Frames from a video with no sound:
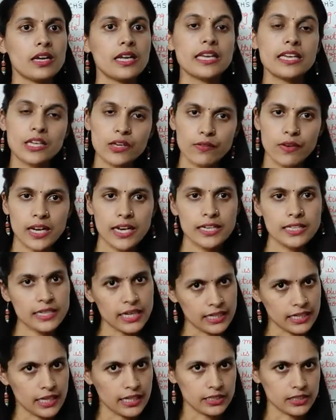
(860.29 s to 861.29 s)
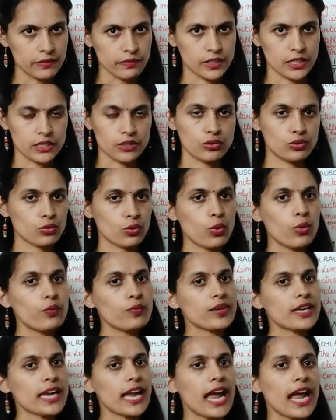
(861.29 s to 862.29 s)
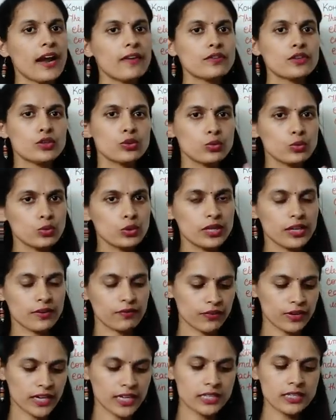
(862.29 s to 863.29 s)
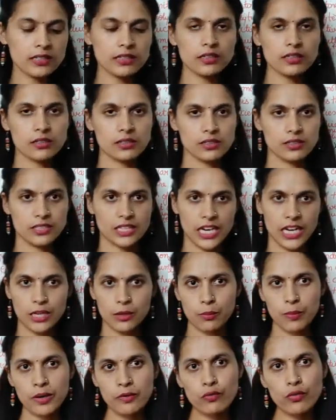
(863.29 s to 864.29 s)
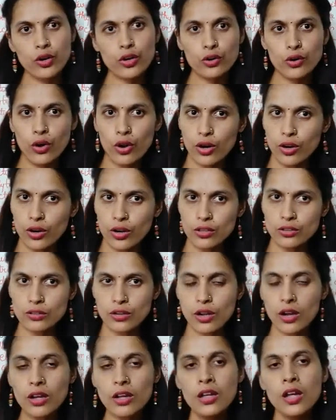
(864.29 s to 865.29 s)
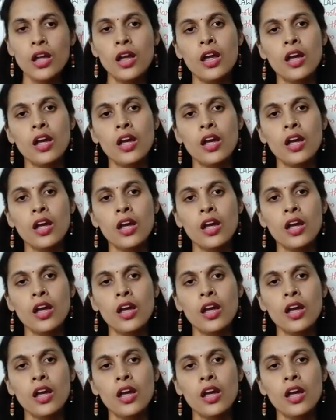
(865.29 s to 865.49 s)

equivalent conductivity. So we have two different statements for KOHLRAUSCH'S law.